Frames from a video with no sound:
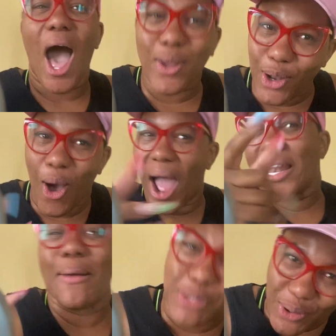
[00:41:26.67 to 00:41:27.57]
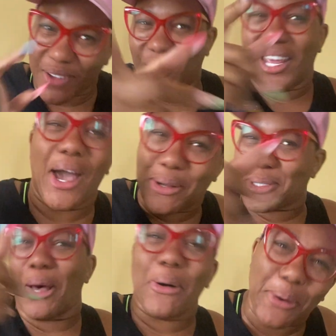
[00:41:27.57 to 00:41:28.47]
Hold on, I'm doing a video,
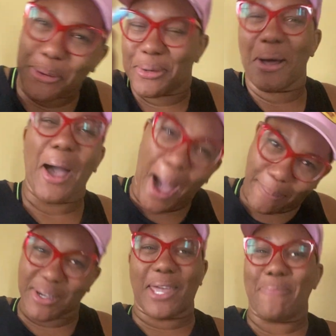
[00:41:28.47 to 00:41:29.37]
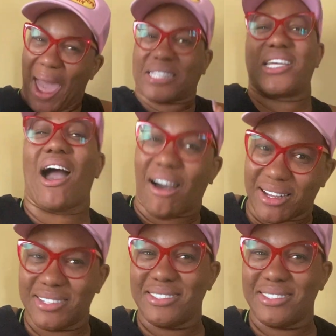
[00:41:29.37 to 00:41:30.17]
so I'm going to get back to y'all.